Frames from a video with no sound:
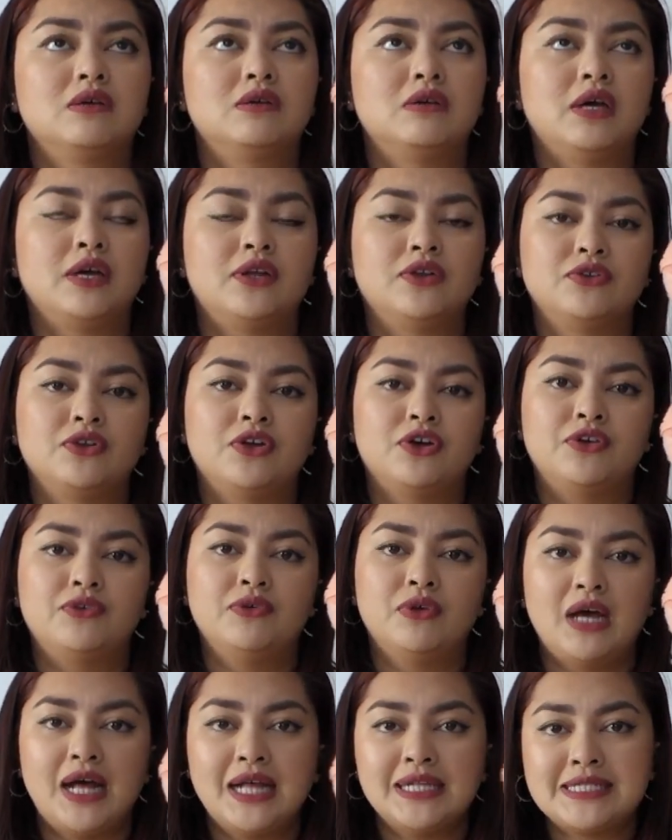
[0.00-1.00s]
I don't know.
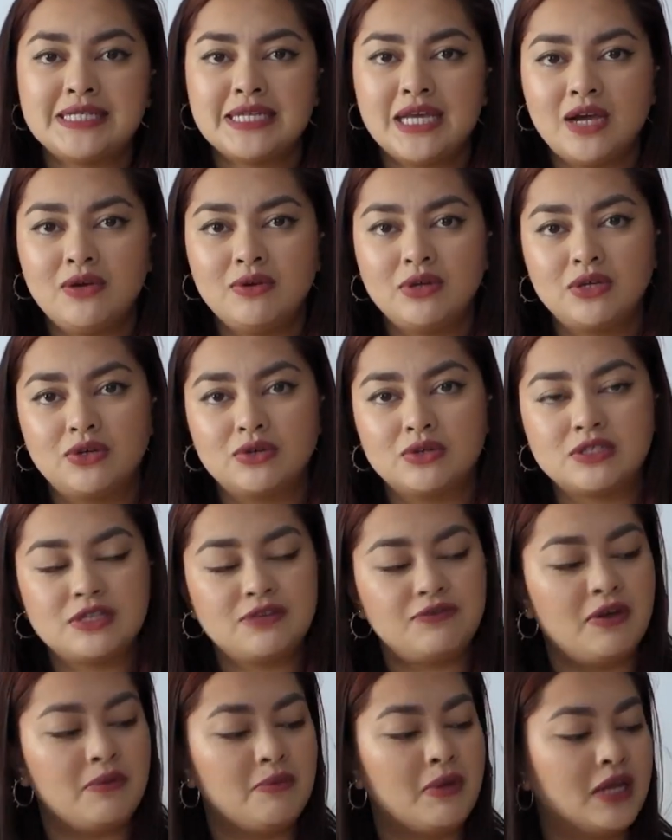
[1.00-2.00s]
I'll see how it goes.
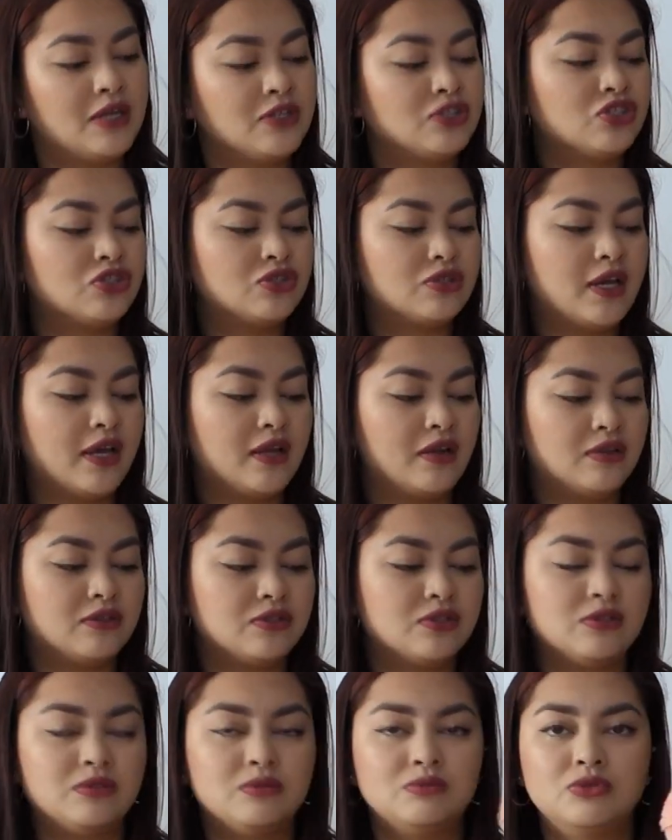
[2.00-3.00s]
If I manage to get
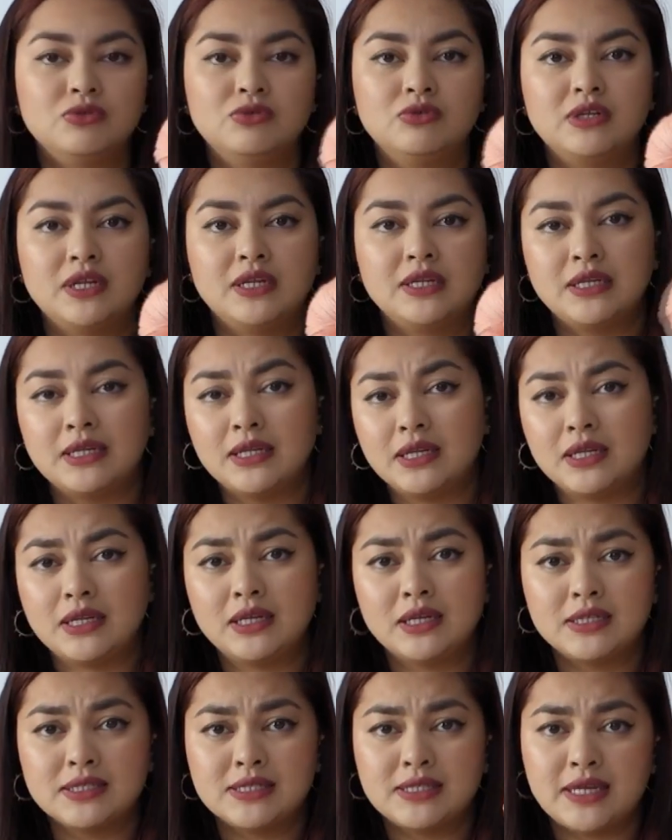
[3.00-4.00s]
into the mood and knit
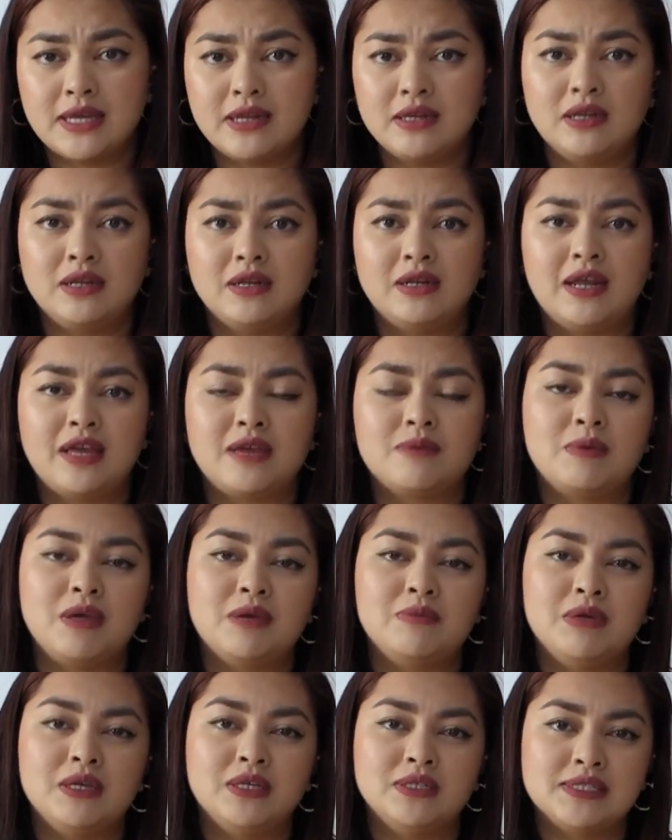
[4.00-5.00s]
it and send it, like
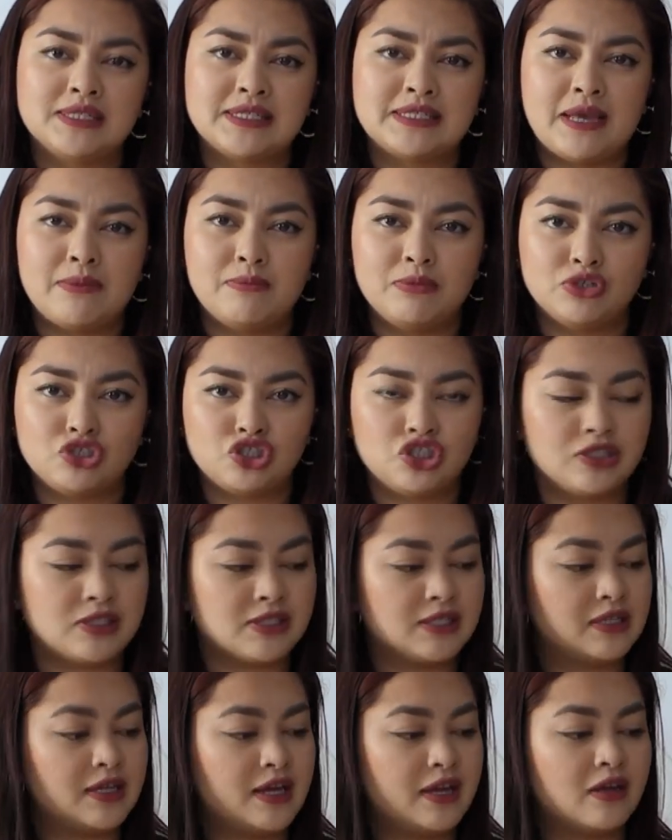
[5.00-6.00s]
maybe in December, she'll
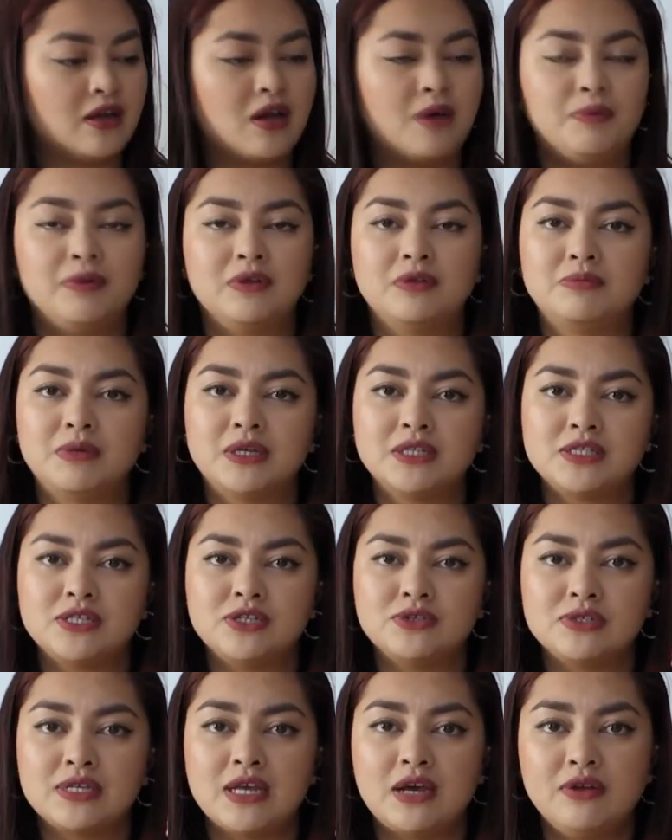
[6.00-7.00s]
still get a couple of months
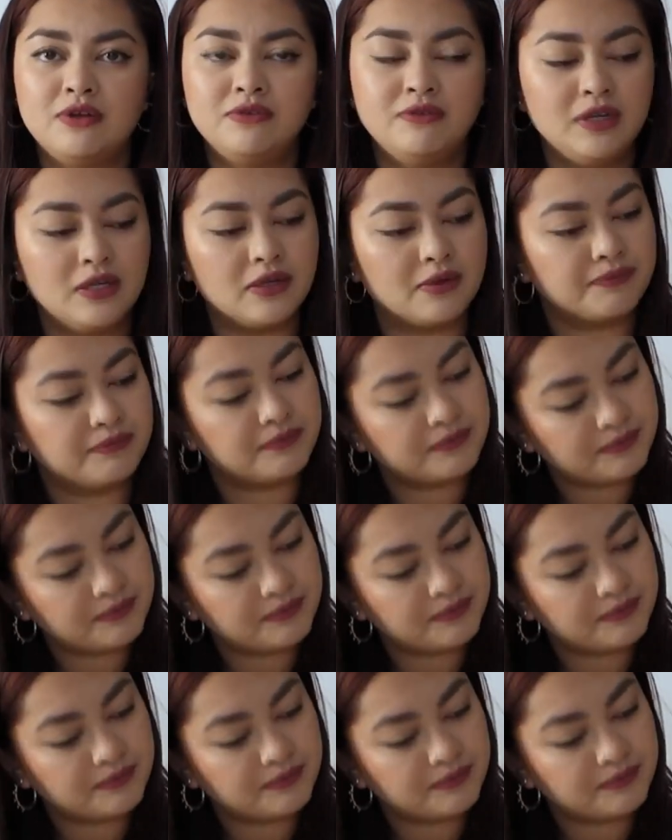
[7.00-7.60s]
use out of it.